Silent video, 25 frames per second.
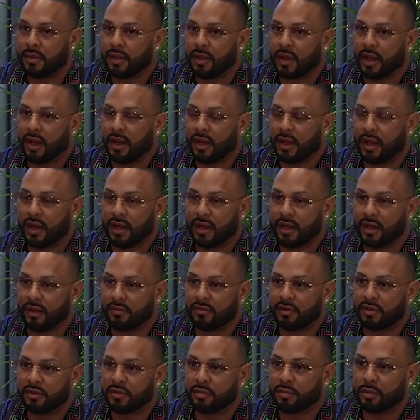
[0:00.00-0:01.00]
I, I love
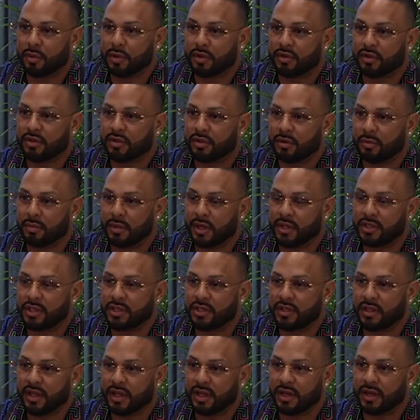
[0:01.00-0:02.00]
the sport so
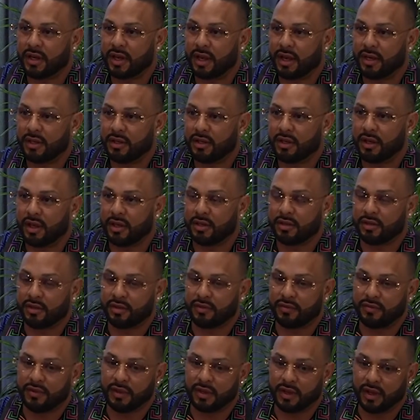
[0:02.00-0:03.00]
much that I, I just
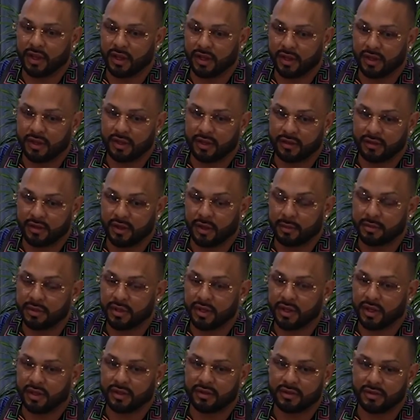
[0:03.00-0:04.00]
feel like it's up to
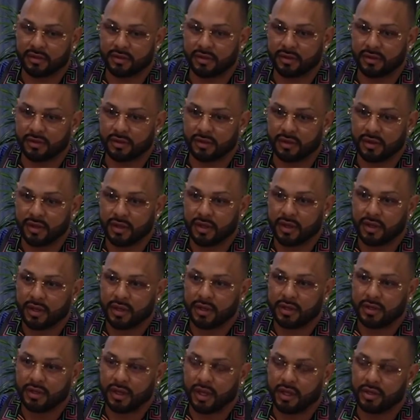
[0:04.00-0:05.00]
us to
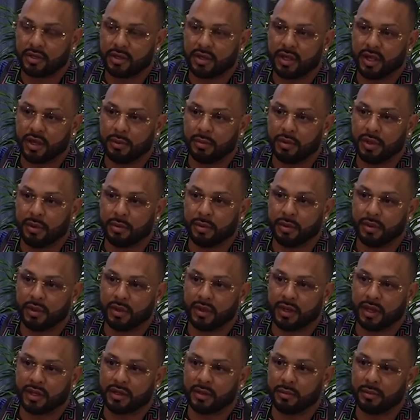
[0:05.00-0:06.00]
to educate people and
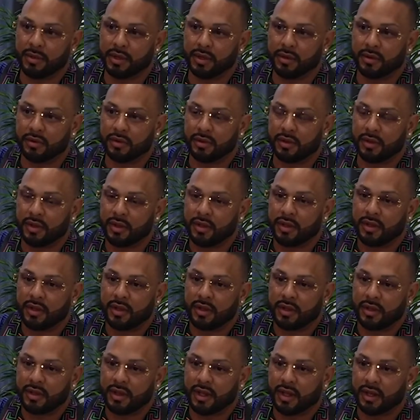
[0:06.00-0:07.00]
let them know
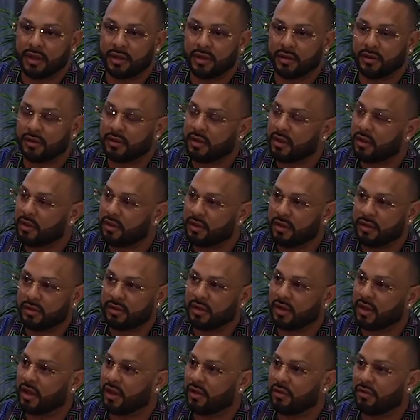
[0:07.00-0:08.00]
that there's other things
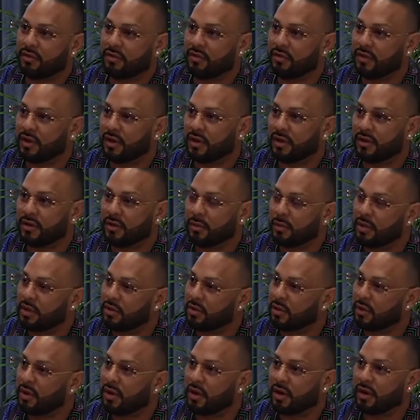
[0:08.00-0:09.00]
in life. You know, don't be
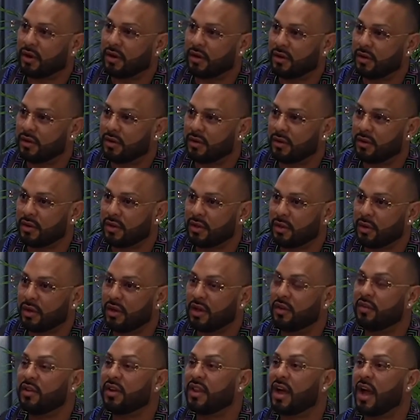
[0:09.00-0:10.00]
so hard on don't don't
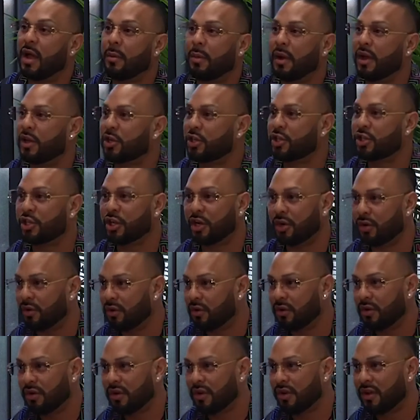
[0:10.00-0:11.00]
live and die by a show.
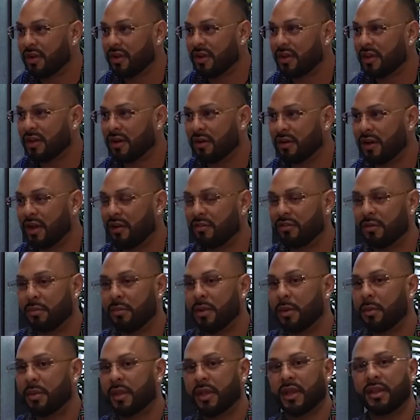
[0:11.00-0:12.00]
You know, I have some
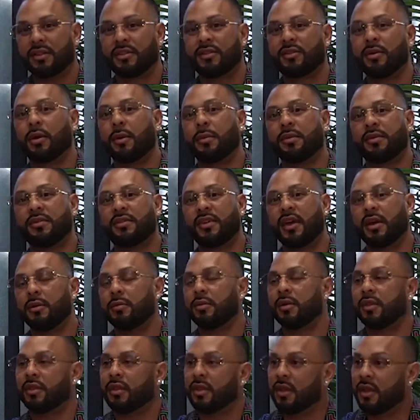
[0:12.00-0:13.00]
people that get so upset
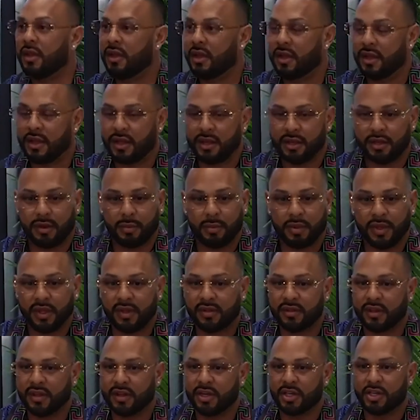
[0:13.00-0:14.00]
with their
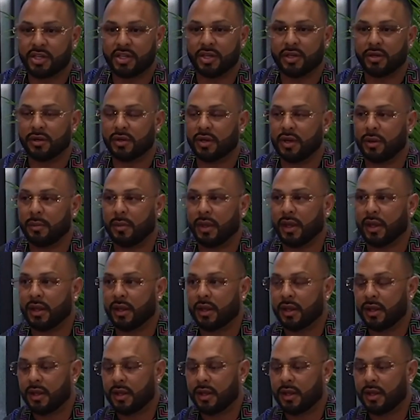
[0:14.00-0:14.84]
placing at a show, and I'm like,